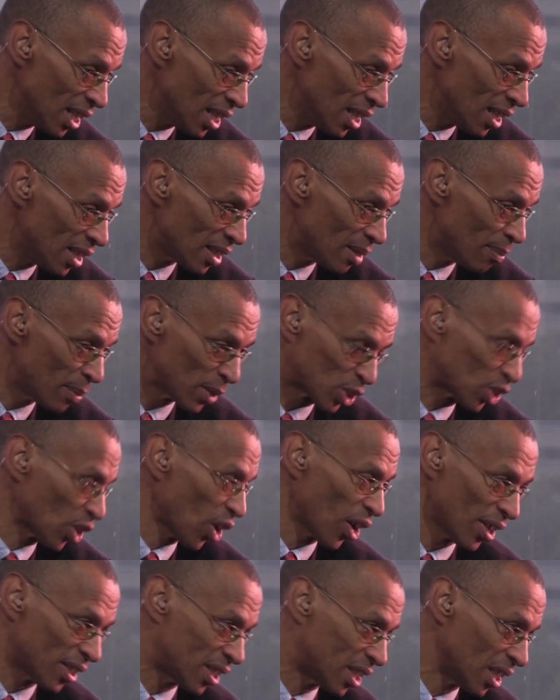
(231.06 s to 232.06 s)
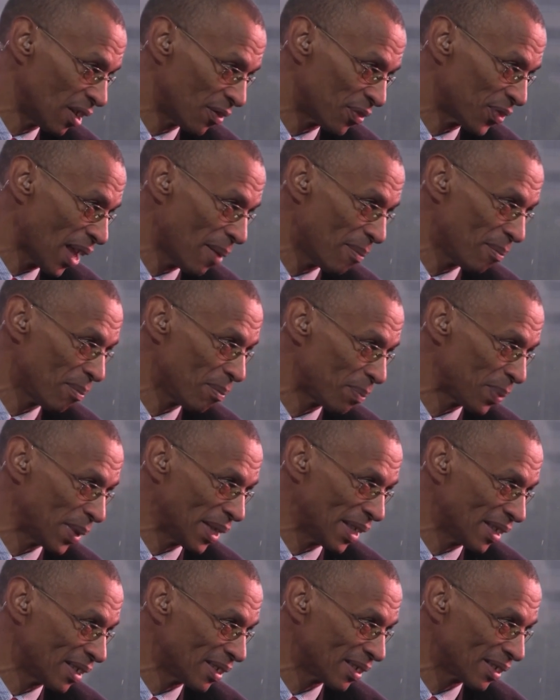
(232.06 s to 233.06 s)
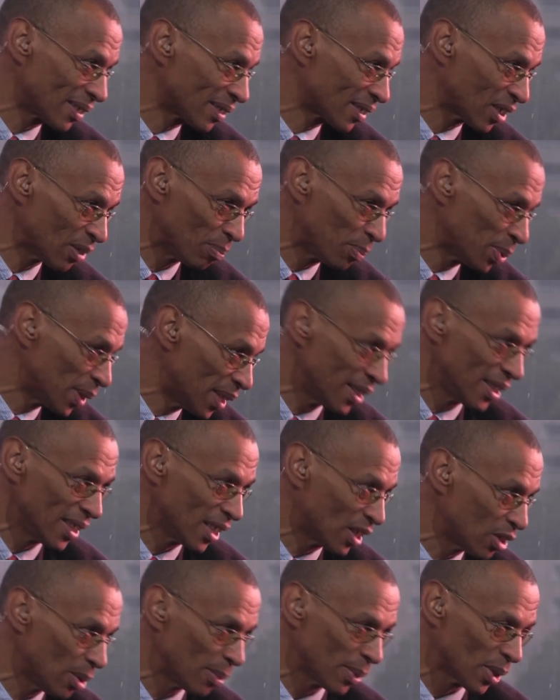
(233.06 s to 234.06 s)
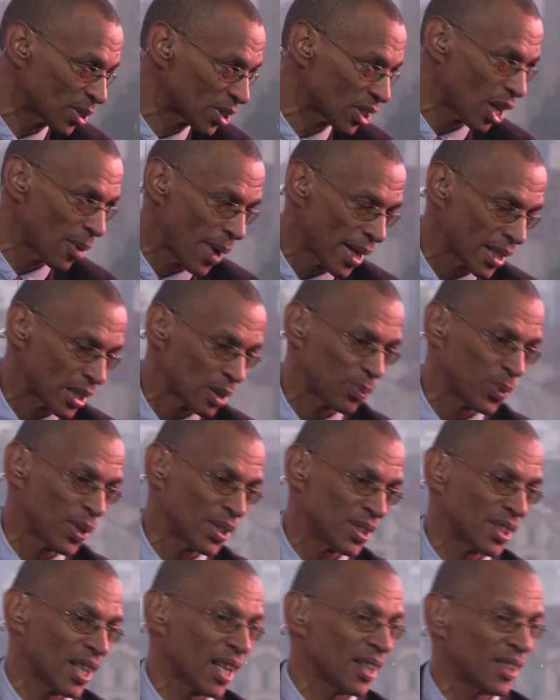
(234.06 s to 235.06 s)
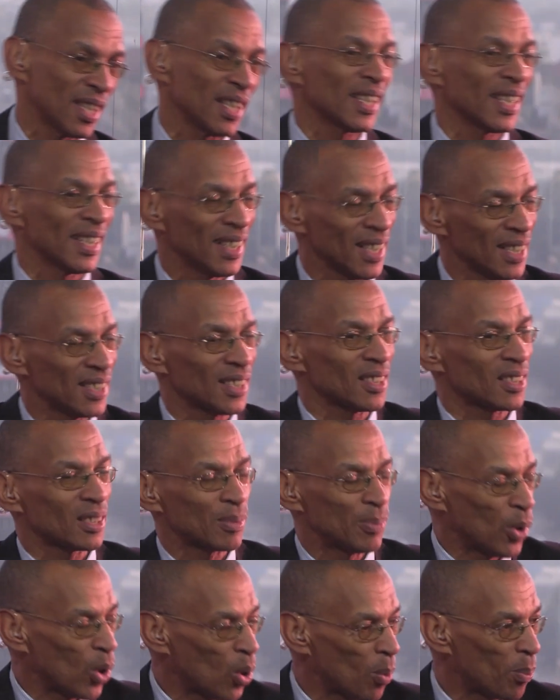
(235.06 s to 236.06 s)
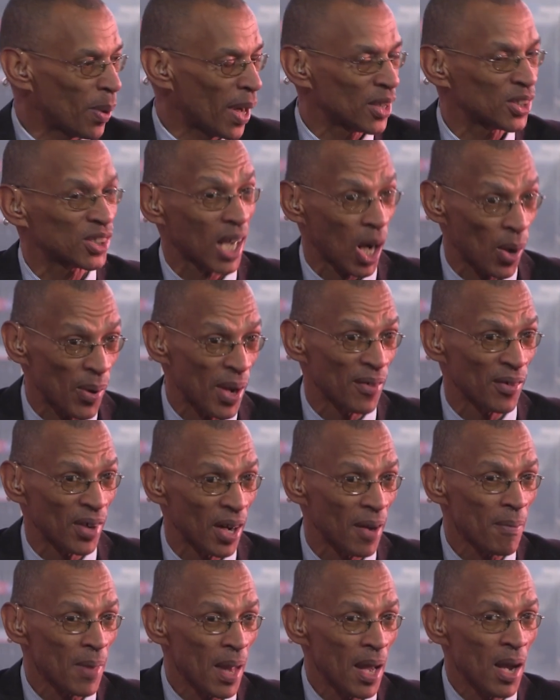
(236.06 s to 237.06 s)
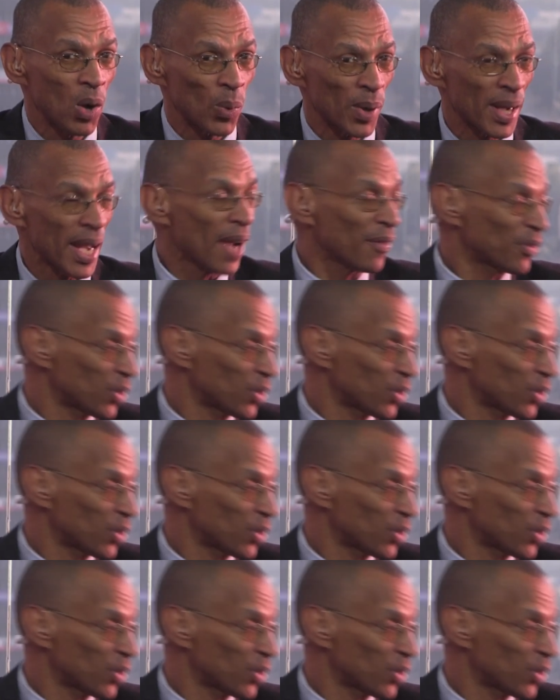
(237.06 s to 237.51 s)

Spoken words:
the majority of them being completely criminals and going back to prison. I think it is a small bunch. However, we have to,